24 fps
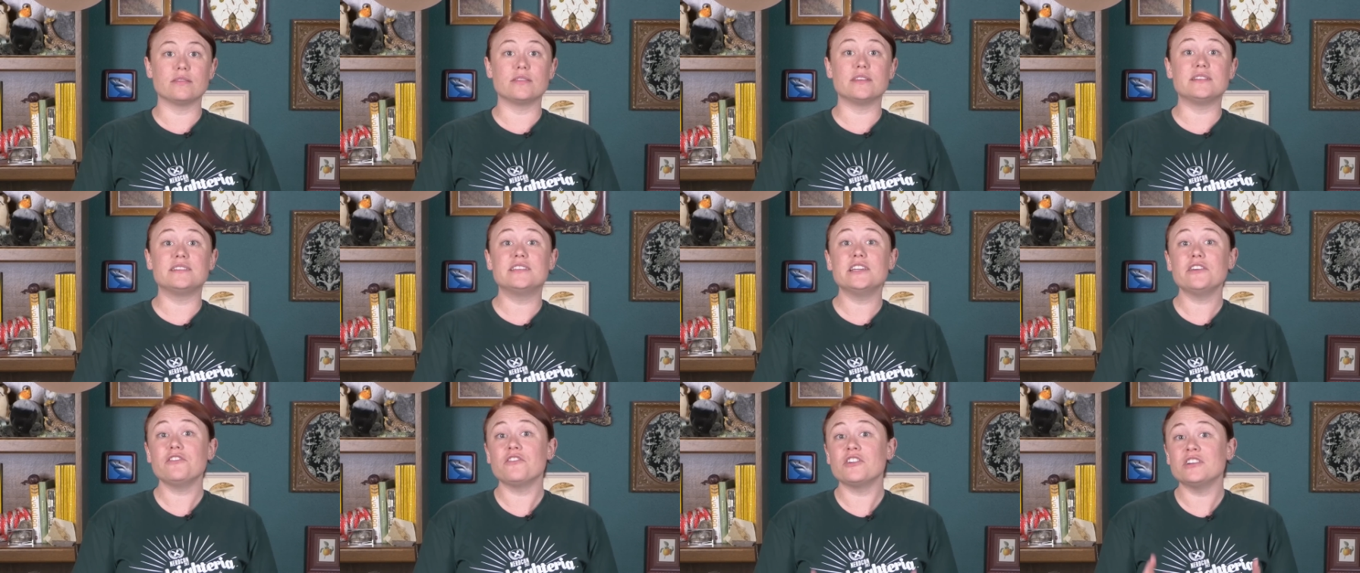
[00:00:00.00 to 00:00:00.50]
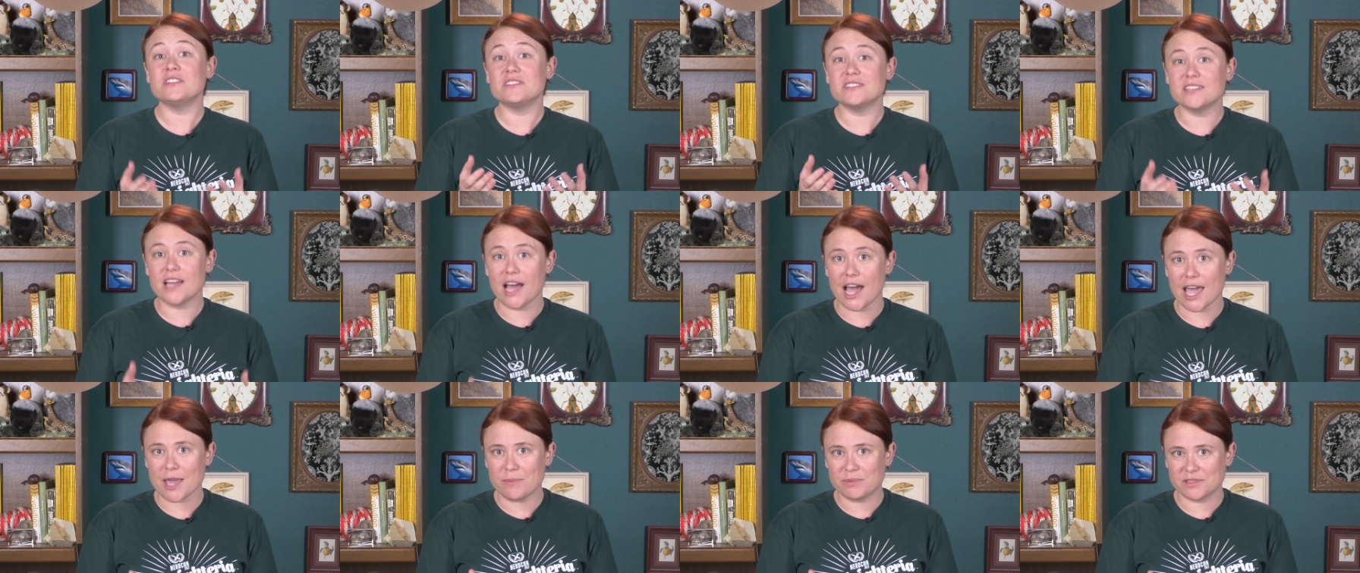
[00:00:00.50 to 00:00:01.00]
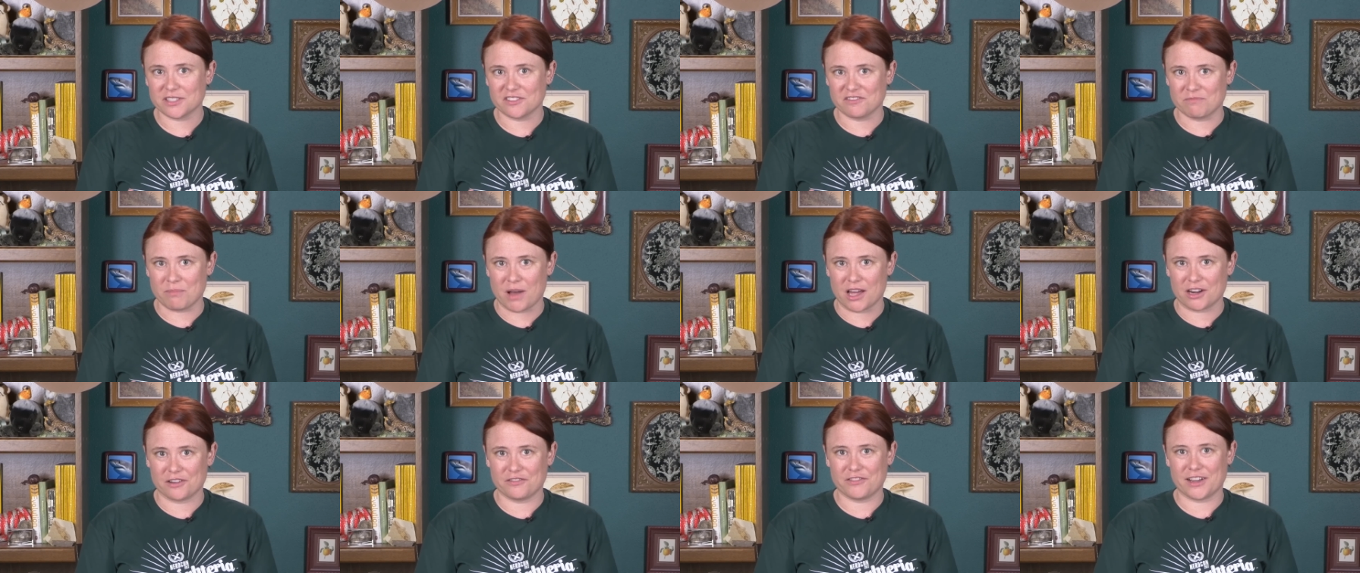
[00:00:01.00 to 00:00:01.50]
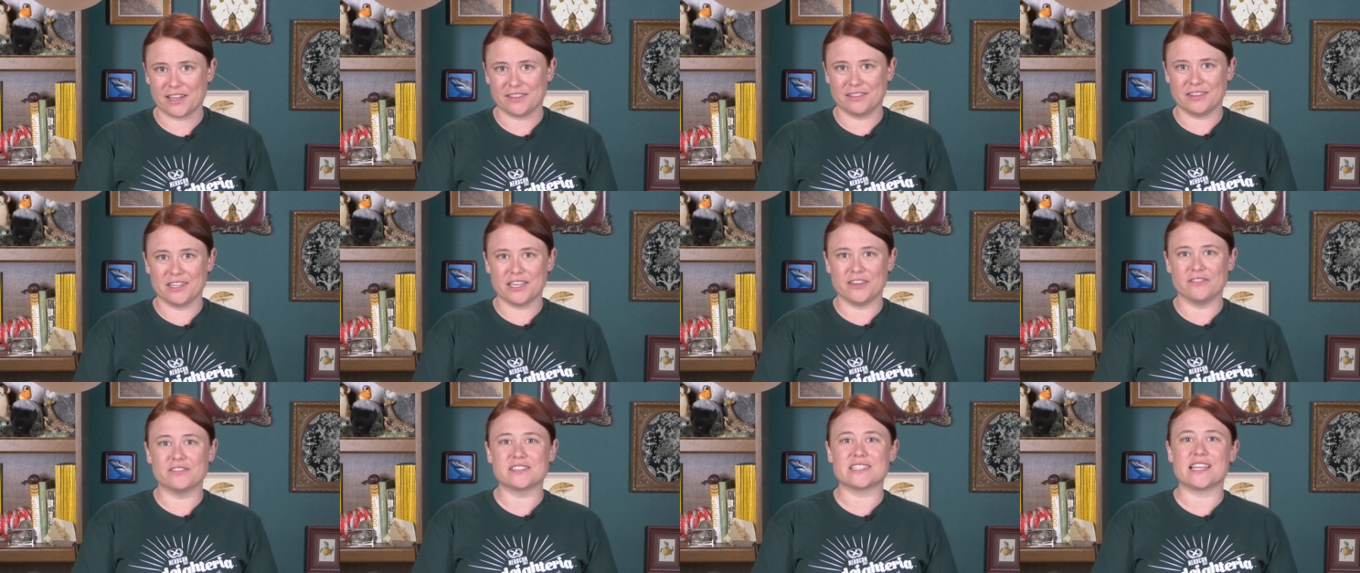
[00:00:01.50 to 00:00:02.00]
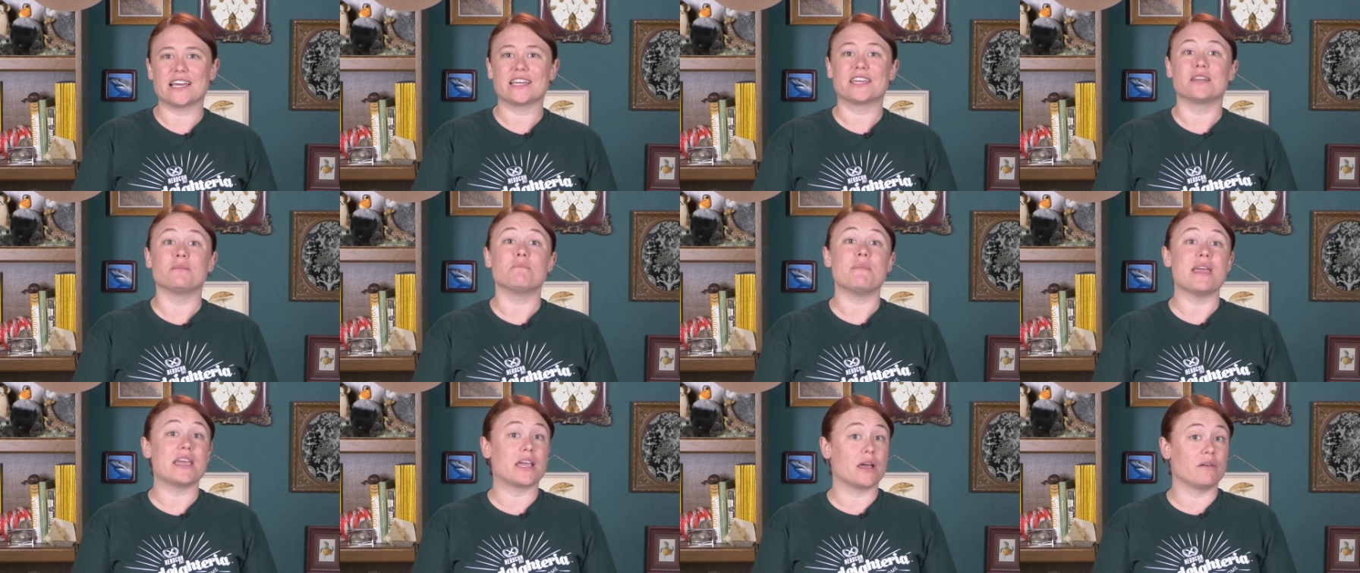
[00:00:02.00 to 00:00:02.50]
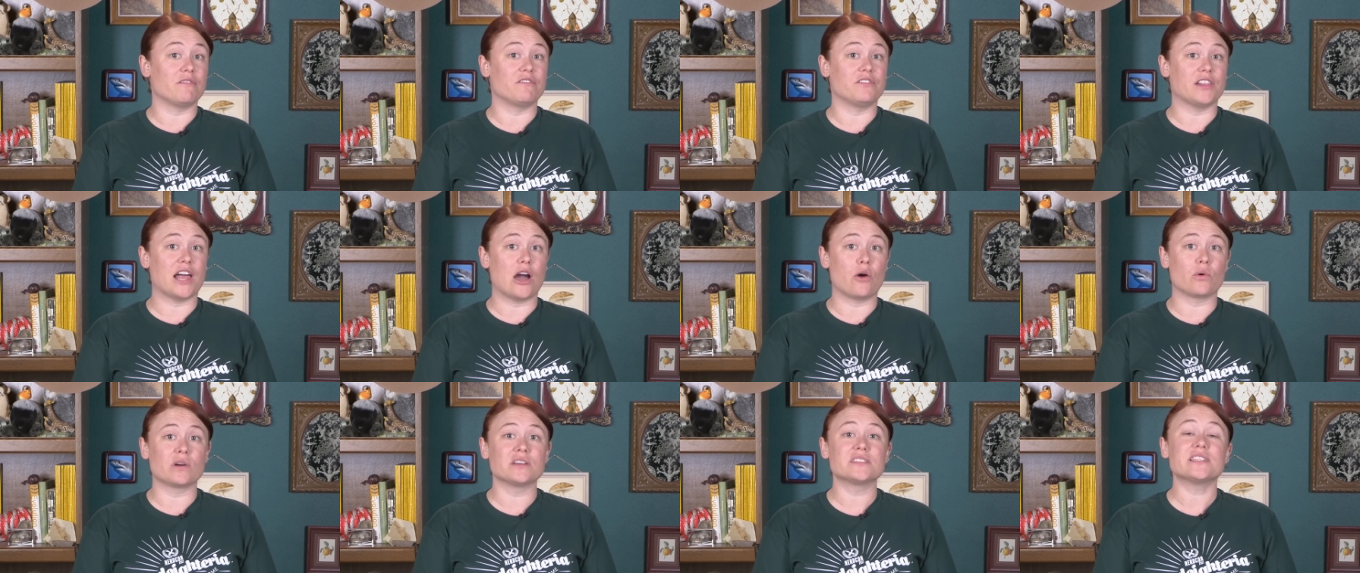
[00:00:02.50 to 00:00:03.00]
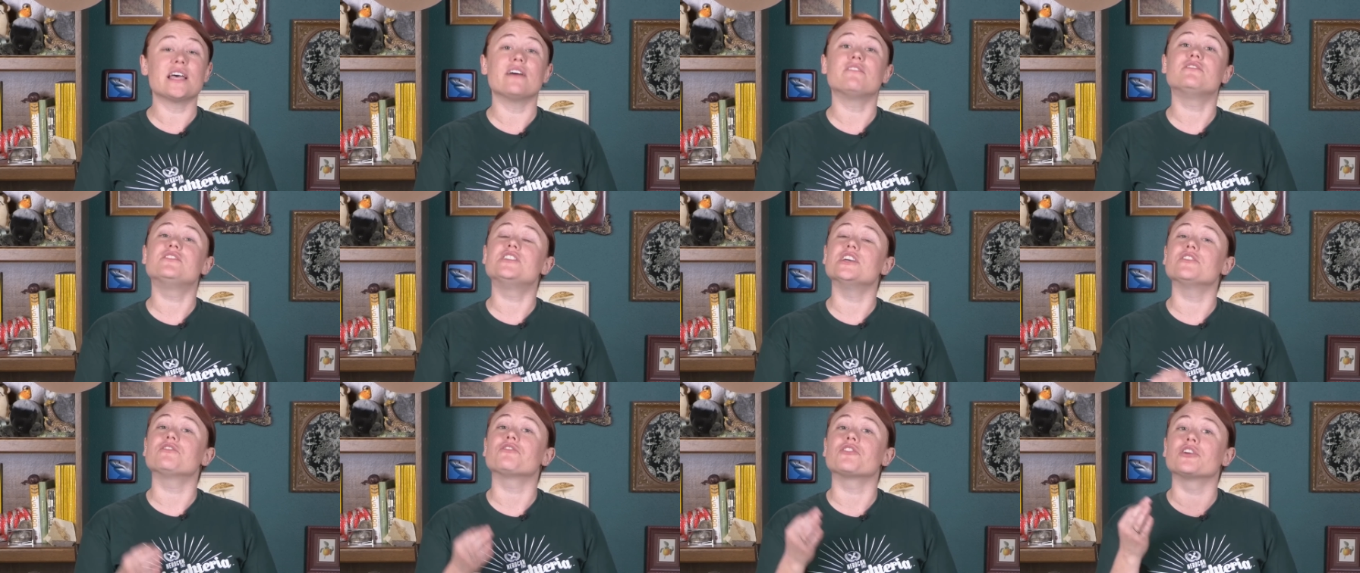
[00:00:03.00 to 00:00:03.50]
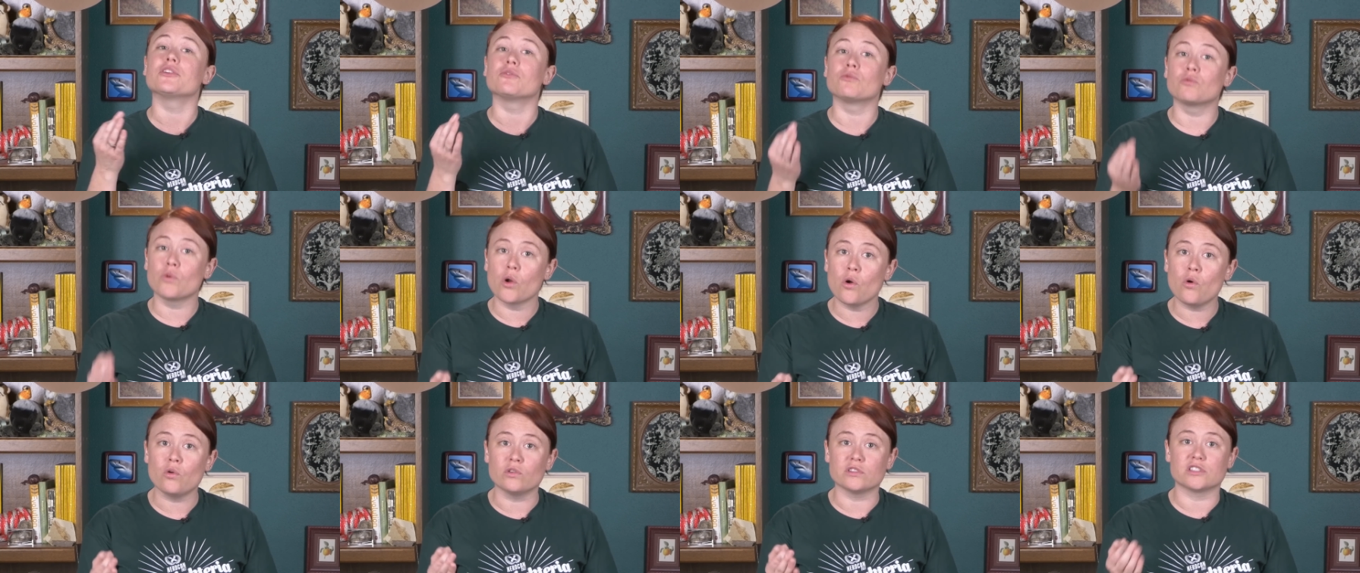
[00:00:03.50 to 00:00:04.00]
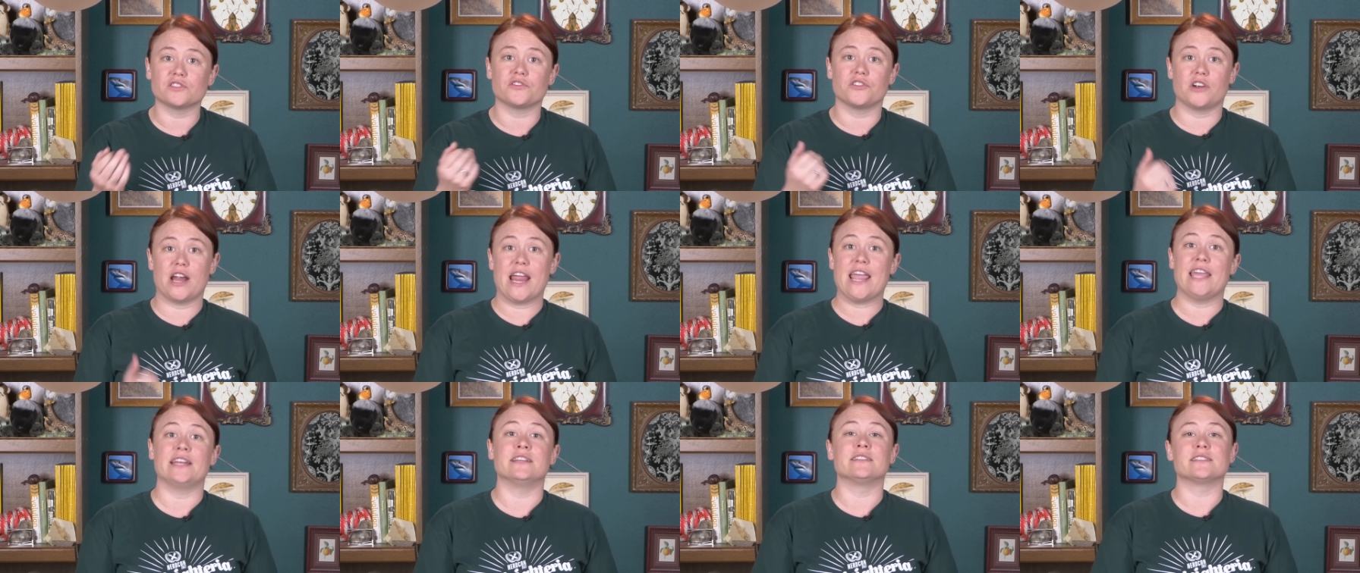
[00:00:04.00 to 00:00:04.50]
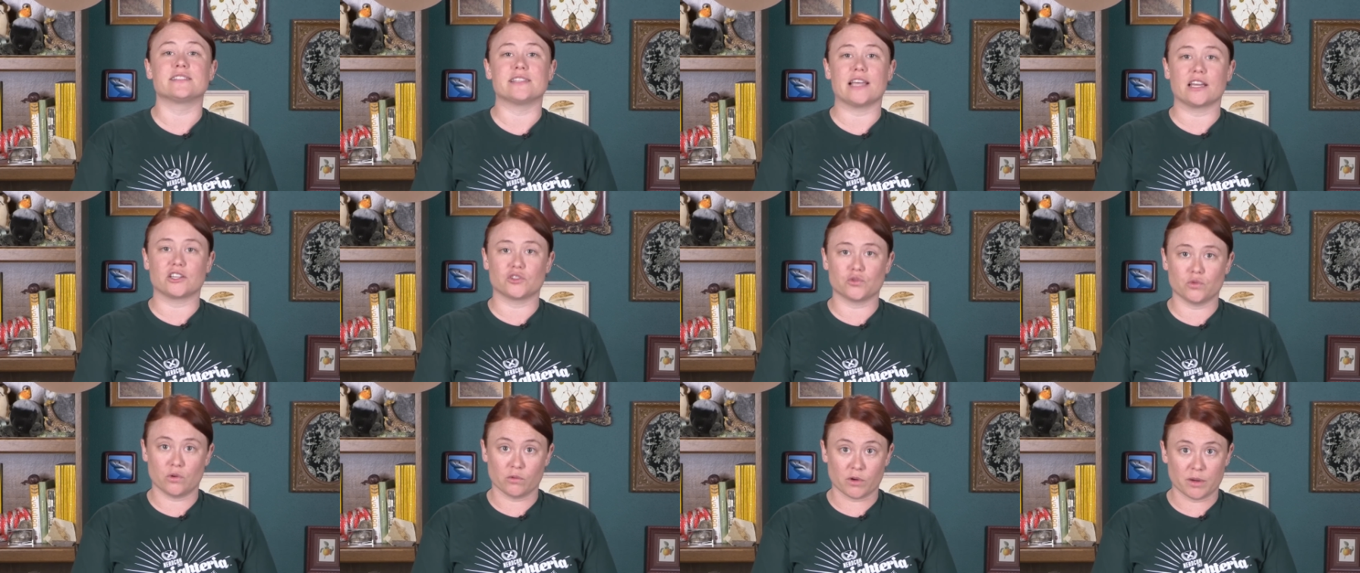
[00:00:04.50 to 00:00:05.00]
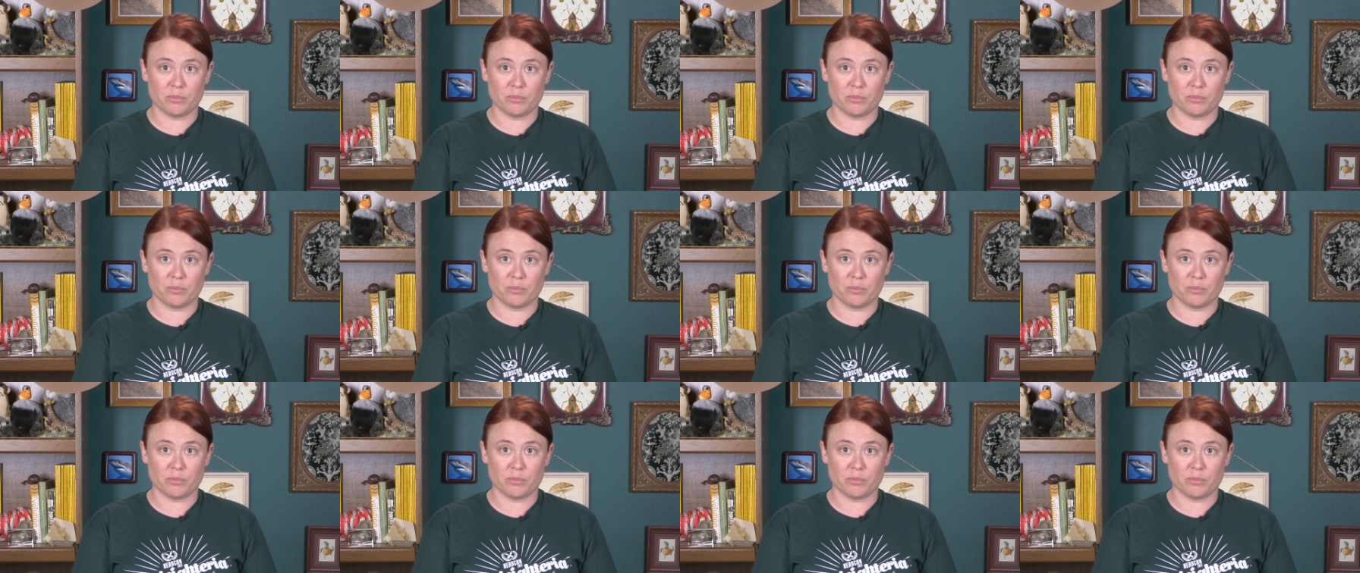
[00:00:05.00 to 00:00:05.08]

The different types of modified leaves that can make up flowers have different roles for aid in sexual